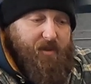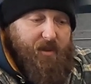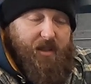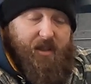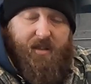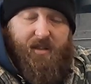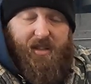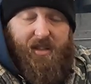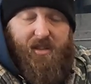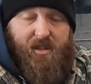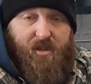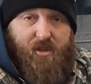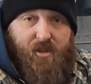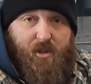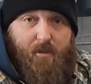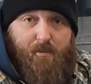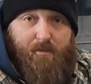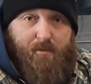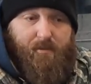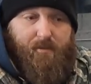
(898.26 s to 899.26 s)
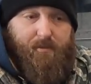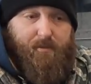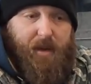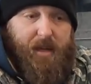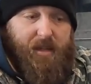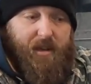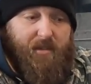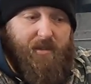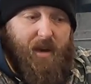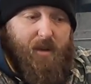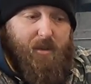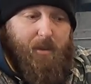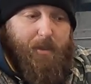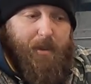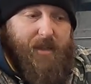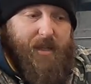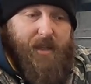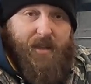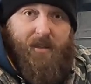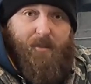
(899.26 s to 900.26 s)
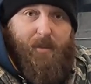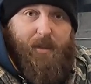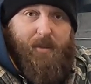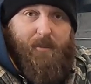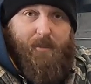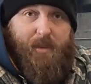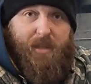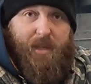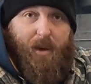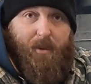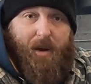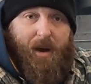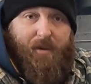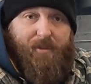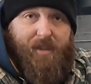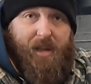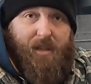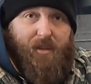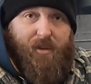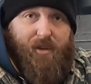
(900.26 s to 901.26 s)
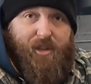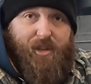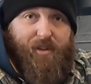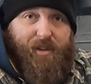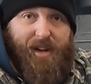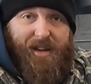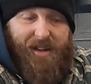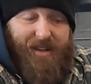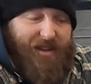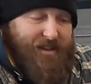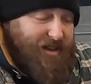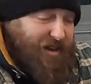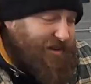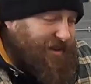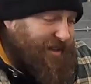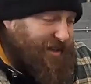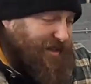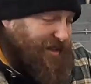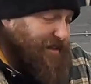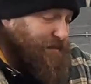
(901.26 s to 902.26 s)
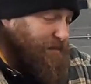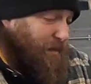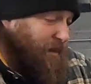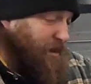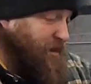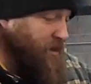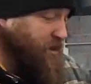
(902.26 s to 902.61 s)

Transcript: this is just being a grown-up, isn't it? We don't have that luxury. You know, money